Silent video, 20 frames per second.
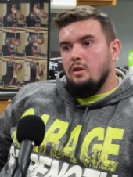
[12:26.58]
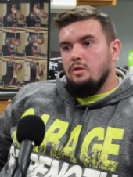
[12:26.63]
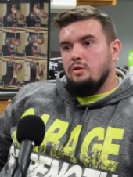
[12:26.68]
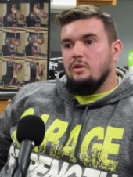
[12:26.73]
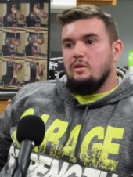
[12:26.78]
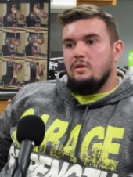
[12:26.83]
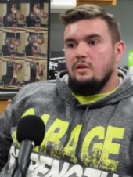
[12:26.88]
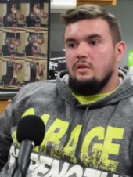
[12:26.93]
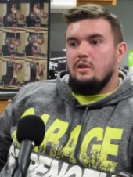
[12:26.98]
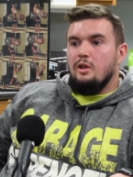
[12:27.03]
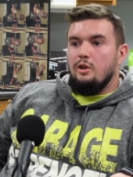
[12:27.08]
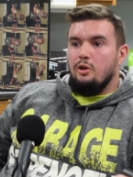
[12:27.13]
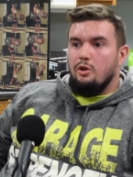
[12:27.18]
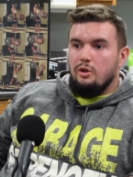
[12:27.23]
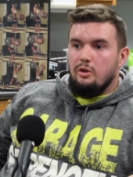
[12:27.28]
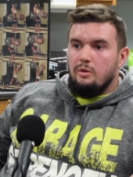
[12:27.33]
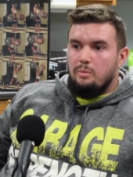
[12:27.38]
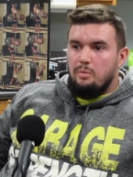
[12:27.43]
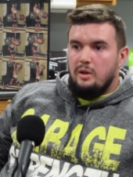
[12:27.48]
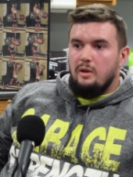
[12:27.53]
just to see
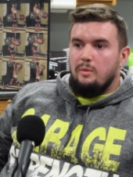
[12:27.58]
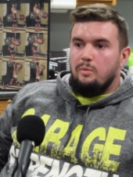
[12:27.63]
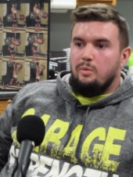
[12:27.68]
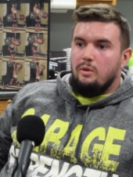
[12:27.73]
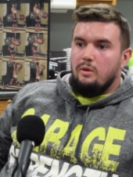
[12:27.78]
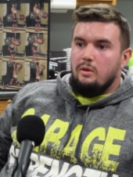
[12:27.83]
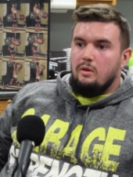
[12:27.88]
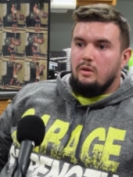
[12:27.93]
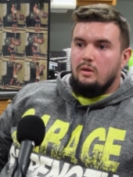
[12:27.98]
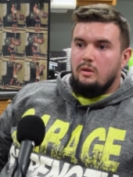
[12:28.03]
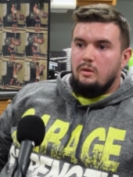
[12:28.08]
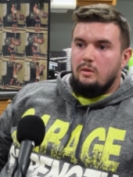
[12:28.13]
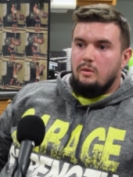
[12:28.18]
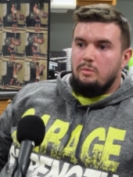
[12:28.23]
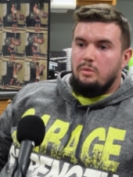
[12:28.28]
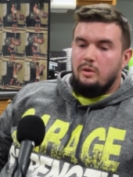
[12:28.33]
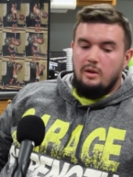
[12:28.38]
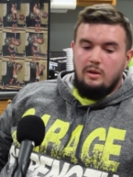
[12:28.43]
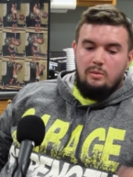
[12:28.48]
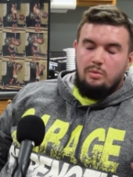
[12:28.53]
good people
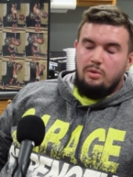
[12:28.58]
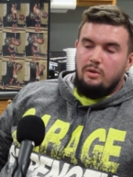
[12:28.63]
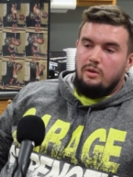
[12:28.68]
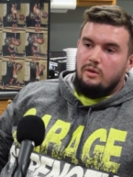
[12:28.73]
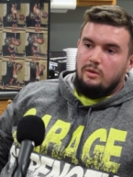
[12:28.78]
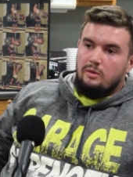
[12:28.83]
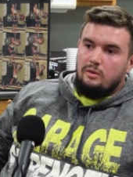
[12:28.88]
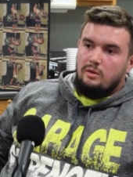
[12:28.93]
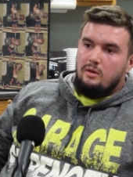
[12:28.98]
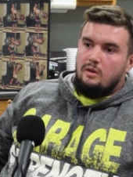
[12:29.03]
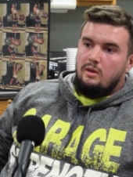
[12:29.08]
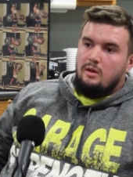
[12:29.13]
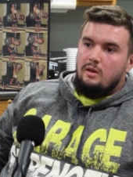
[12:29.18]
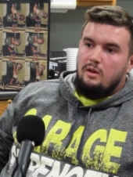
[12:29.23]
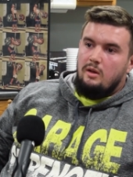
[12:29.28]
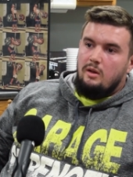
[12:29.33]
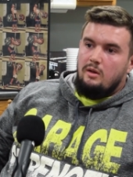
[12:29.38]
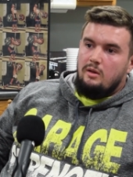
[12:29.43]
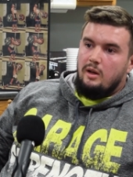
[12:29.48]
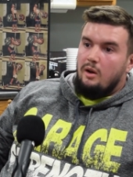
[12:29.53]
being produced
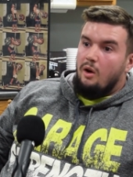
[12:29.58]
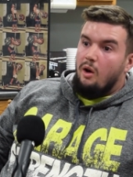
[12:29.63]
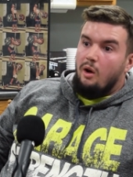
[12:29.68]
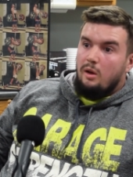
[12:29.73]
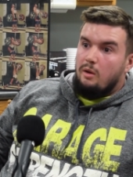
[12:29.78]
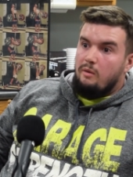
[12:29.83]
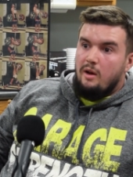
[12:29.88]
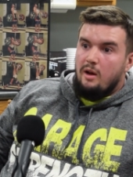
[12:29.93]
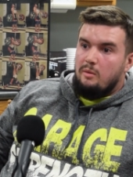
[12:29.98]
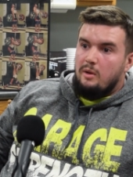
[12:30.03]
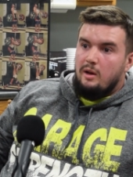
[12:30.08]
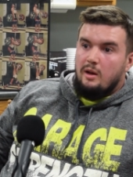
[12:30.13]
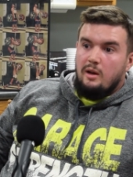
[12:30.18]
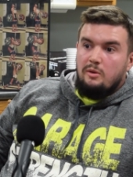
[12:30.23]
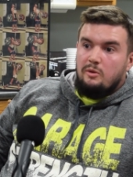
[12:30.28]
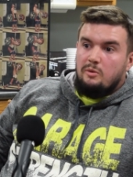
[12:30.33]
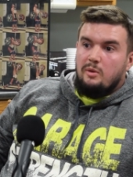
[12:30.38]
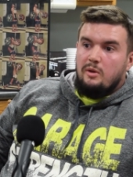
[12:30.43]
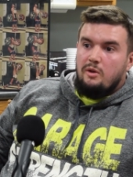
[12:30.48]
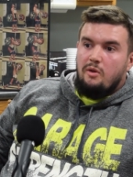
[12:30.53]
like all around me, and
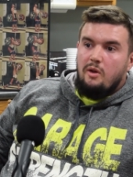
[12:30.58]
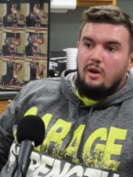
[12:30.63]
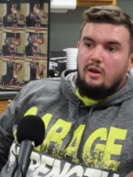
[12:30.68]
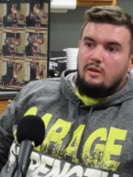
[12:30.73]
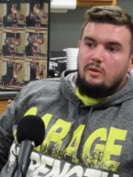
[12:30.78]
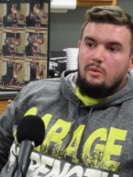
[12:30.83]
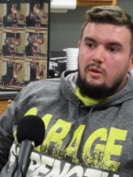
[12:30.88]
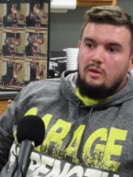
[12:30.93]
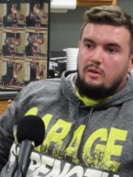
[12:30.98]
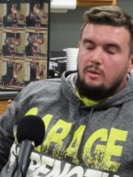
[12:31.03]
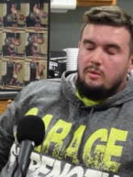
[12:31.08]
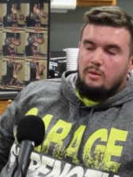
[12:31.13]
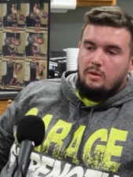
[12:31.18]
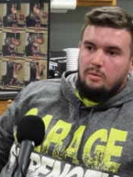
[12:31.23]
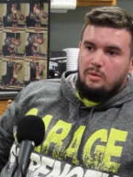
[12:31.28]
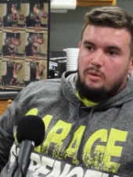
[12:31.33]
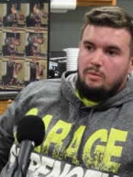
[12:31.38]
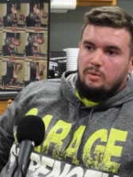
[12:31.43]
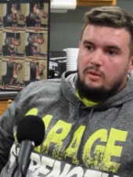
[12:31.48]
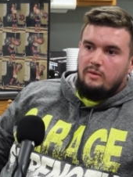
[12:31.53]
it's been crazy what some of the
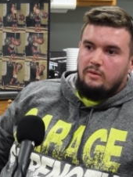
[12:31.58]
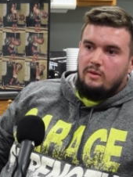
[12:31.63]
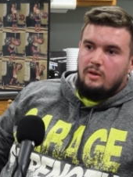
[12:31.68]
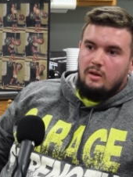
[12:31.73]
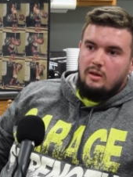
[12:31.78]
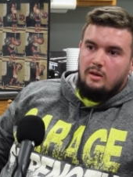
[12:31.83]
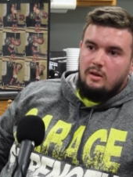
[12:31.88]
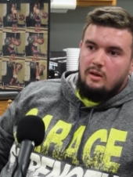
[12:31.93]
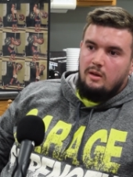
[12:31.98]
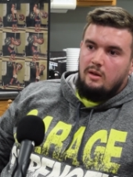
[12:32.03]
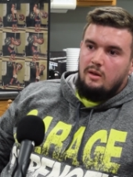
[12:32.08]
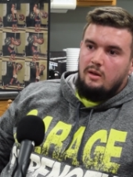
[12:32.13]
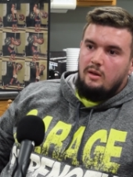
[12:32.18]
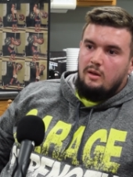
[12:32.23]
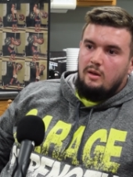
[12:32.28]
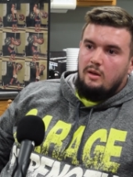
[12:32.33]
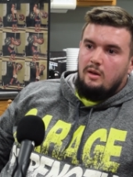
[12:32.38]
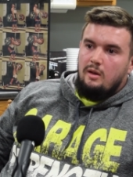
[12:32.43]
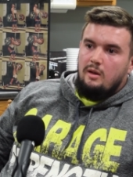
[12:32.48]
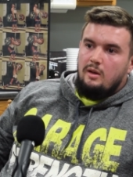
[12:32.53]
people have done. Right,
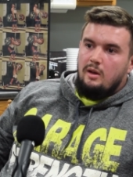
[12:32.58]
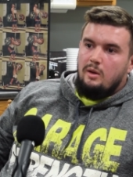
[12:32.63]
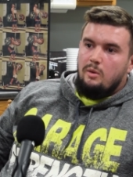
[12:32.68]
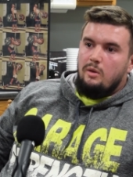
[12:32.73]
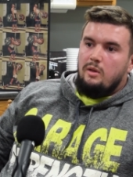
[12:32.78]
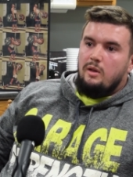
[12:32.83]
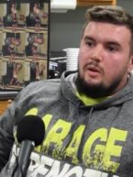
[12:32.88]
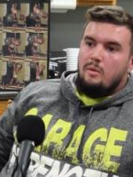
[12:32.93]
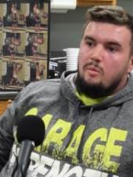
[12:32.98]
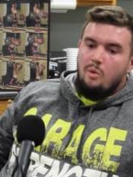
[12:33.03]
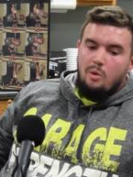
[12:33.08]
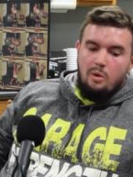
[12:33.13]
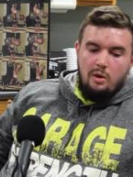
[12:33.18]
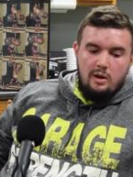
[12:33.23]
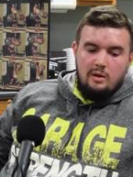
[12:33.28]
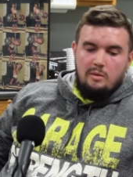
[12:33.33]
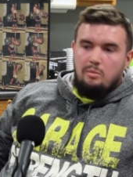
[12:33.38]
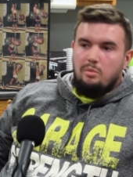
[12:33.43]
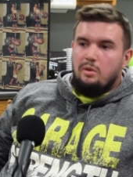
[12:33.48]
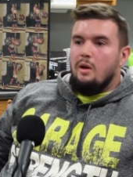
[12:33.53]
right. Like with like
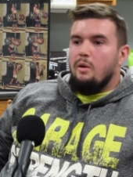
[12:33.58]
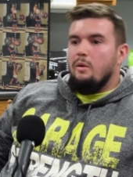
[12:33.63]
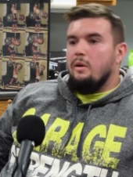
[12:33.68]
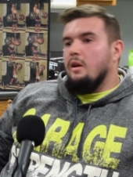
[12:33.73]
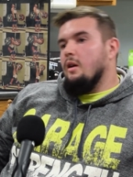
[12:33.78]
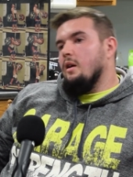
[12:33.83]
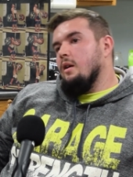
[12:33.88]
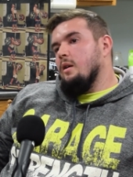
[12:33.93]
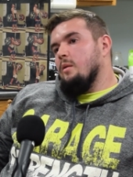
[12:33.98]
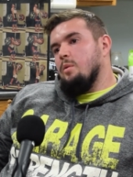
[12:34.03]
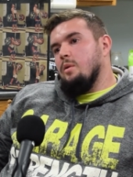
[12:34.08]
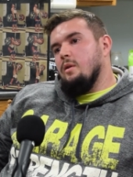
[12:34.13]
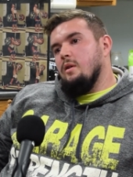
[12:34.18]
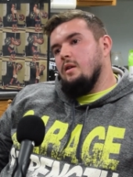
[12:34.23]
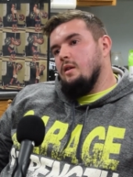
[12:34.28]
Morgan blowing up